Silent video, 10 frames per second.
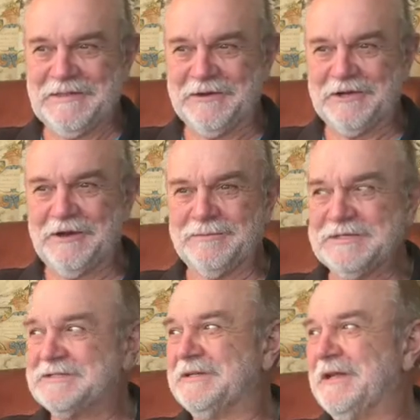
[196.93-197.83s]
I know he
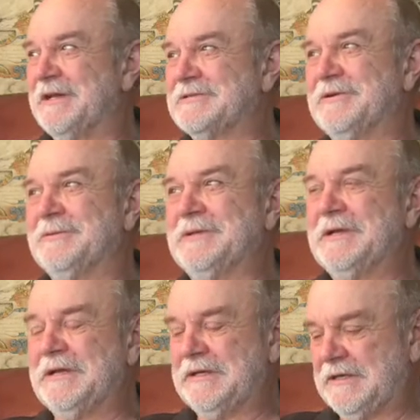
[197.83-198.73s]
missed it last time,
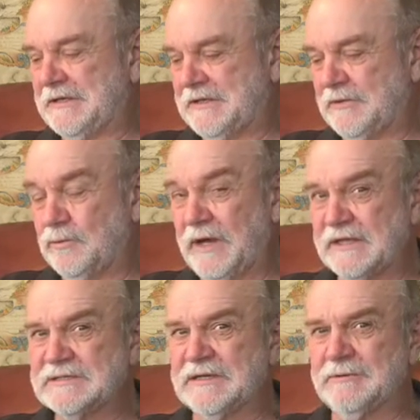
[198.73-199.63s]
and the
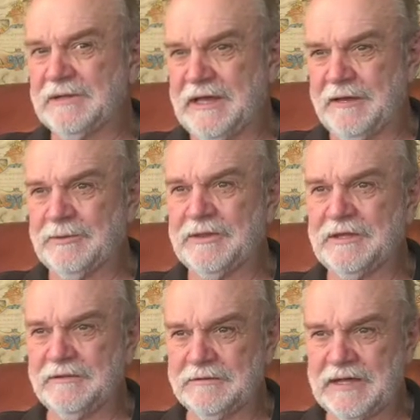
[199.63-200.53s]
weather's going to allow him. I
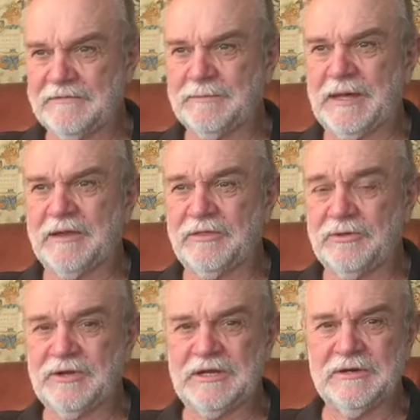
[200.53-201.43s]
think he'll have about
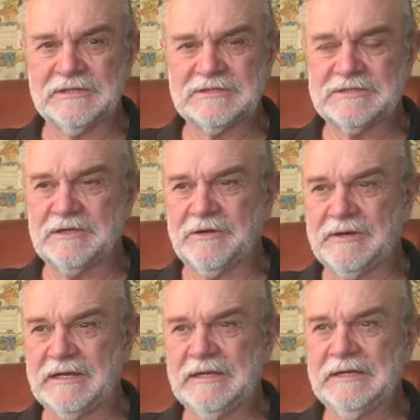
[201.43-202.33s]
30 knots to go
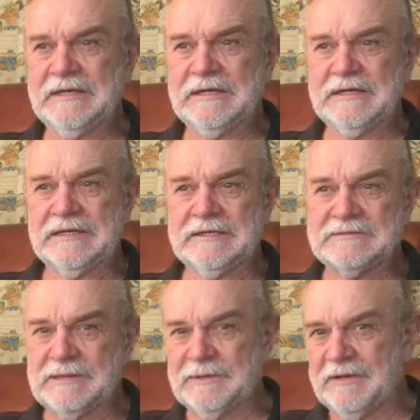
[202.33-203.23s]
around,
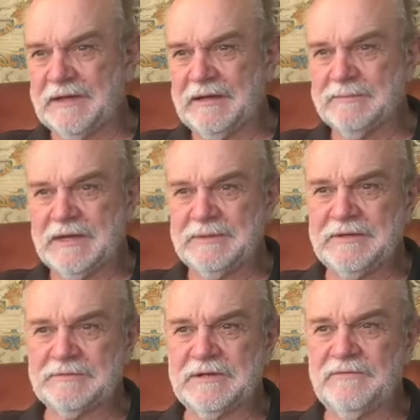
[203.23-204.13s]
something like that, maybe
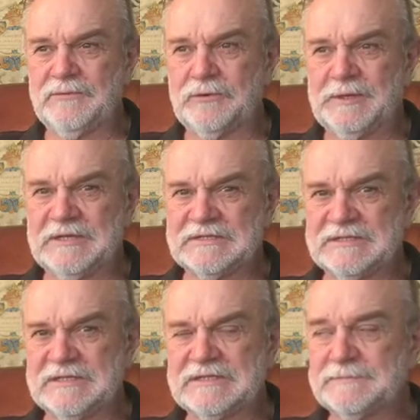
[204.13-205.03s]
3, 4 meter
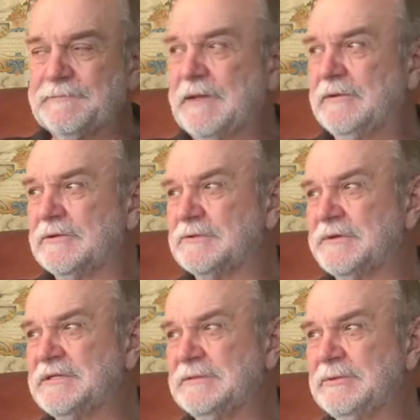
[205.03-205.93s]
seas. It looks
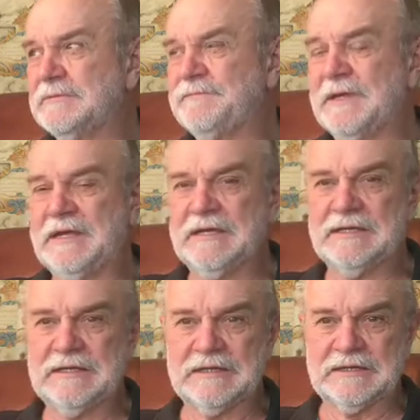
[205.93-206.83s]
reasonable,
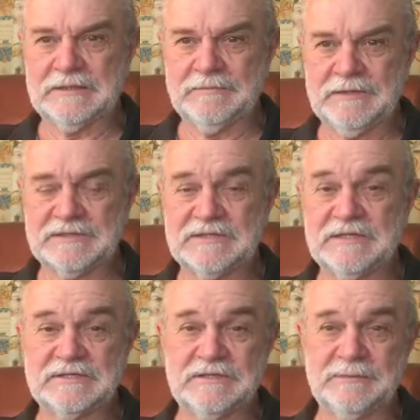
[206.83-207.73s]
and let's see,
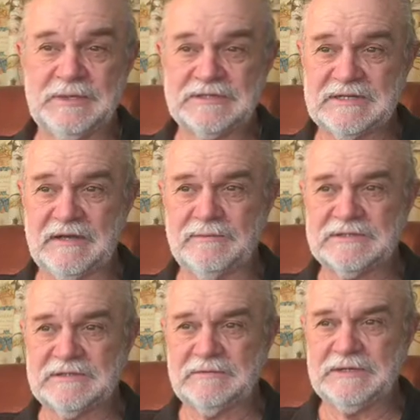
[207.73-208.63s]
it'll be a
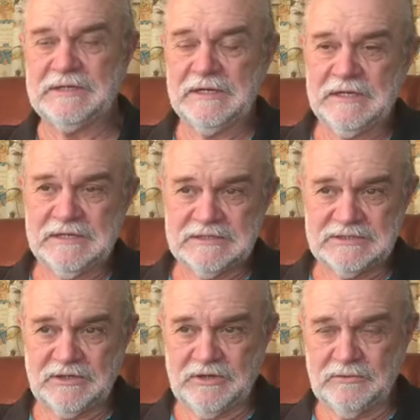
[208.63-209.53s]
southwesterly wind,
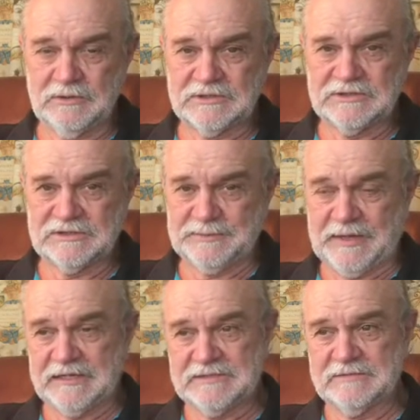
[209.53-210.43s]
so watch this
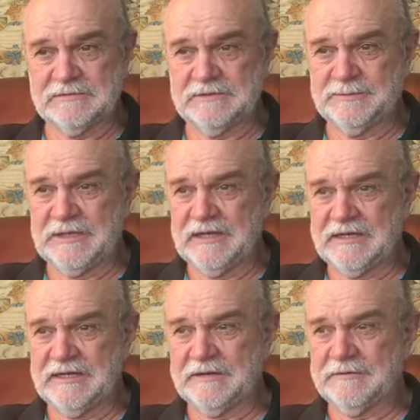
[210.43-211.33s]
space. You'll be
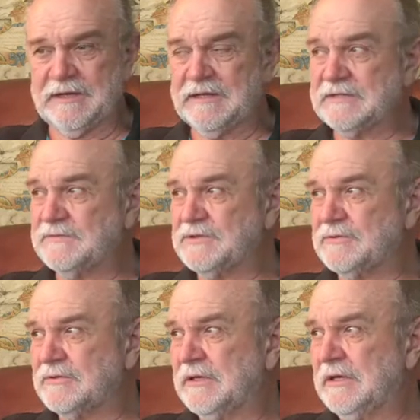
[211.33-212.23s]
glad to get around, that's for
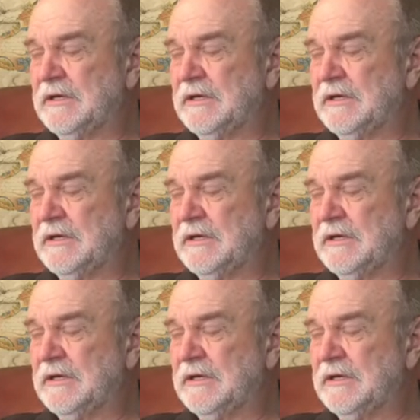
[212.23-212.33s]
sure.